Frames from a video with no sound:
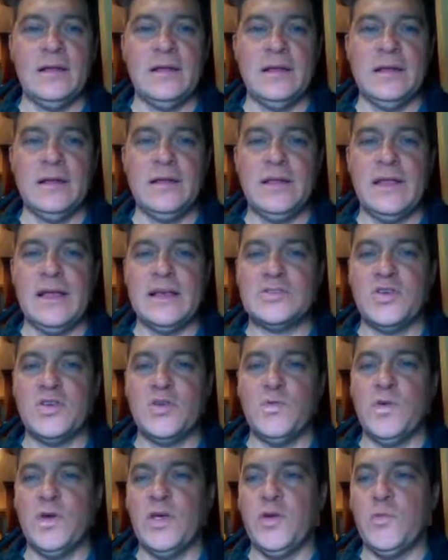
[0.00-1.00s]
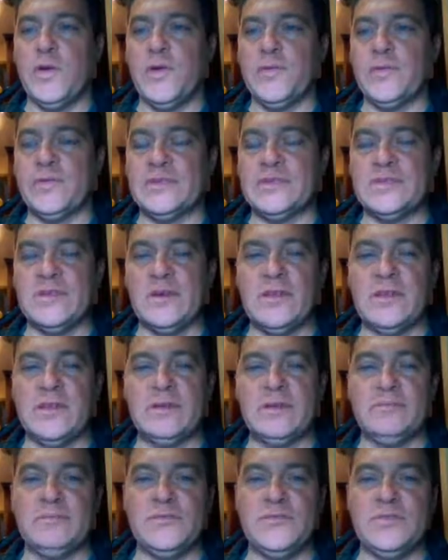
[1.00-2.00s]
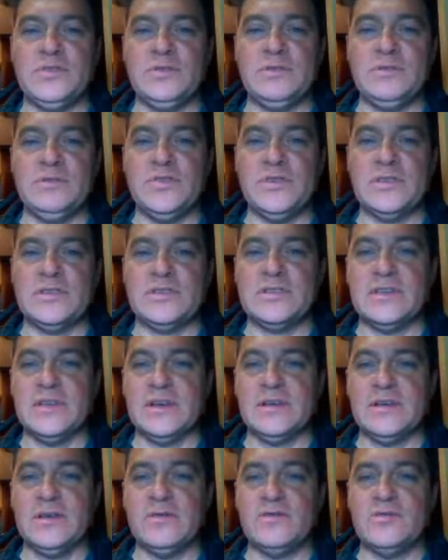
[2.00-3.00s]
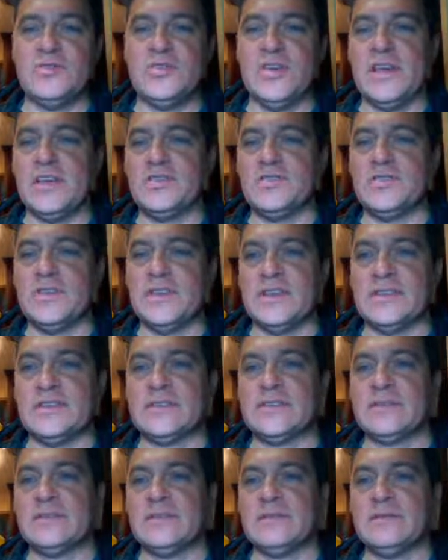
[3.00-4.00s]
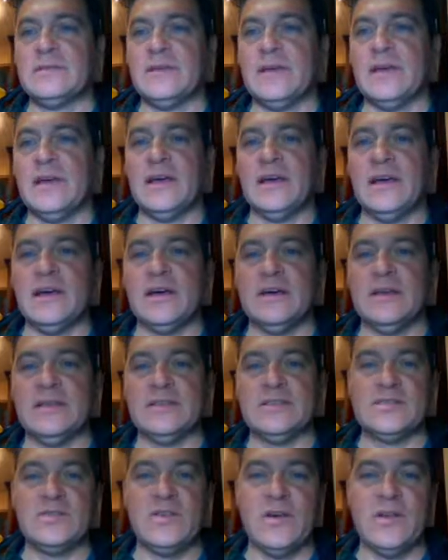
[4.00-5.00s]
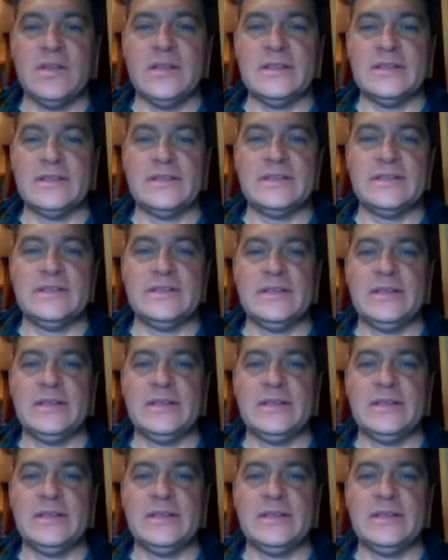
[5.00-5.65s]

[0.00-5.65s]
It'll ask you where you want to install it. Just don't change this. Install it.